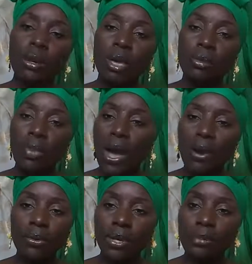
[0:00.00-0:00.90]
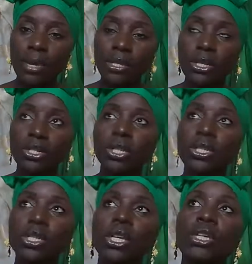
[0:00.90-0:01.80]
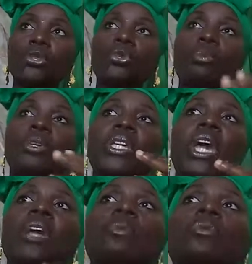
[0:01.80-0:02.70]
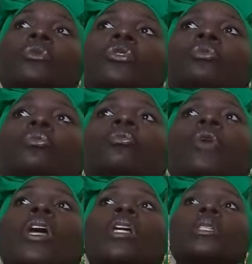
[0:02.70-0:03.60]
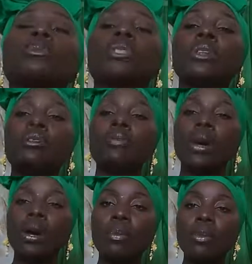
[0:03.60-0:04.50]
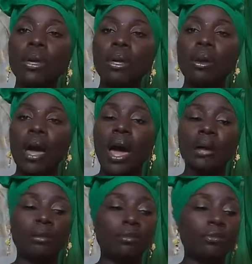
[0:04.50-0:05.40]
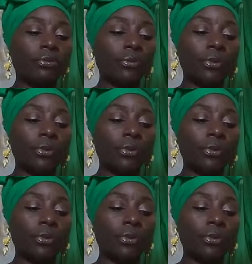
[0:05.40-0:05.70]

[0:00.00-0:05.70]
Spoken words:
empowering messages to be able to raise himself up out of